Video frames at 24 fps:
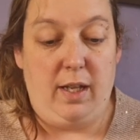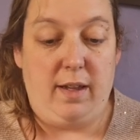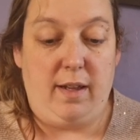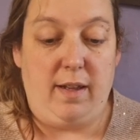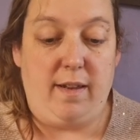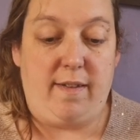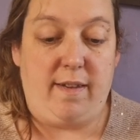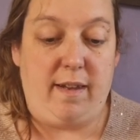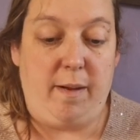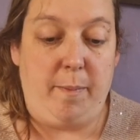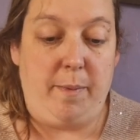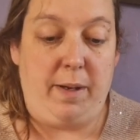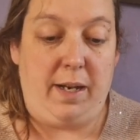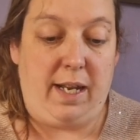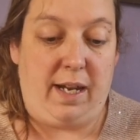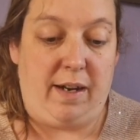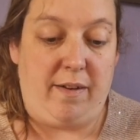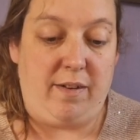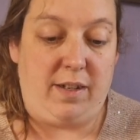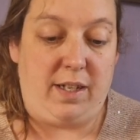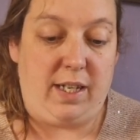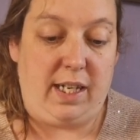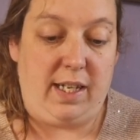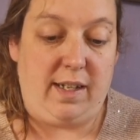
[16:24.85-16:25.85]
The
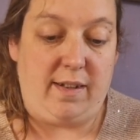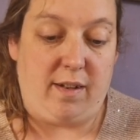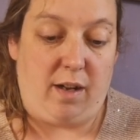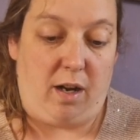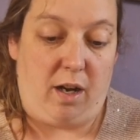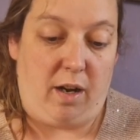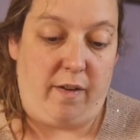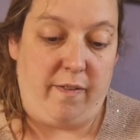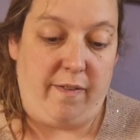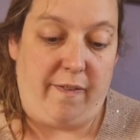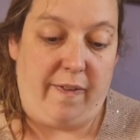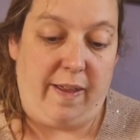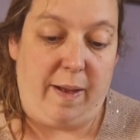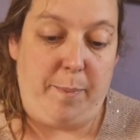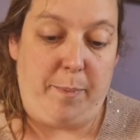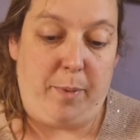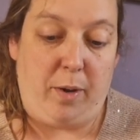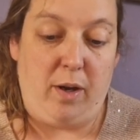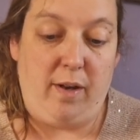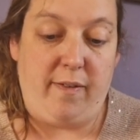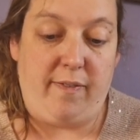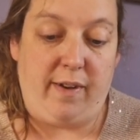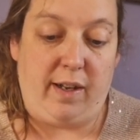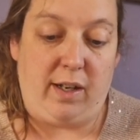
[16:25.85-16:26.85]
similarities are that they
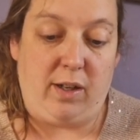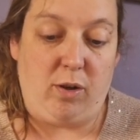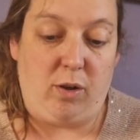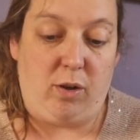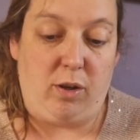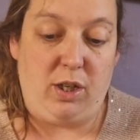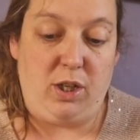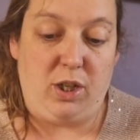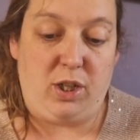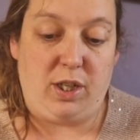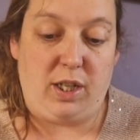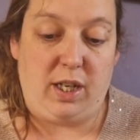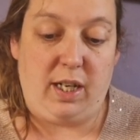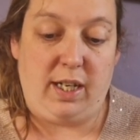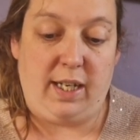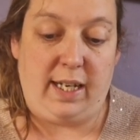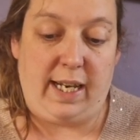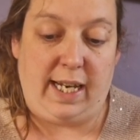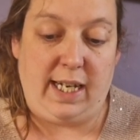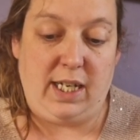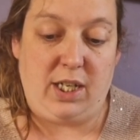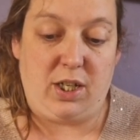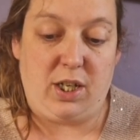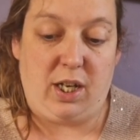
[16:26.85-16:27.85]
both acknowledge
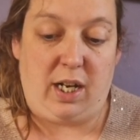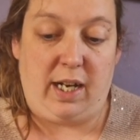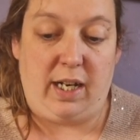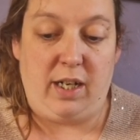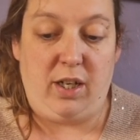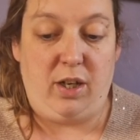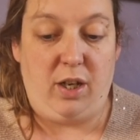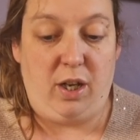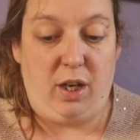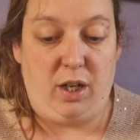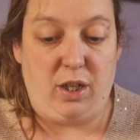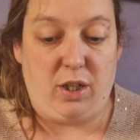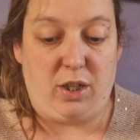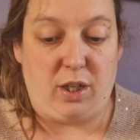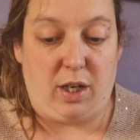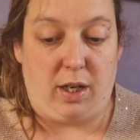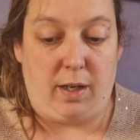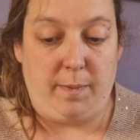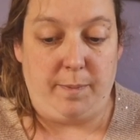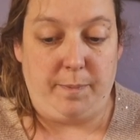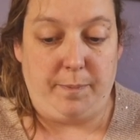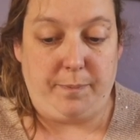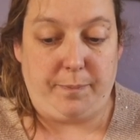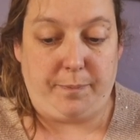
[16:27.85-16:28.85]
nature and
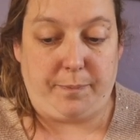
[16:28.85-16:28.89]
nurture.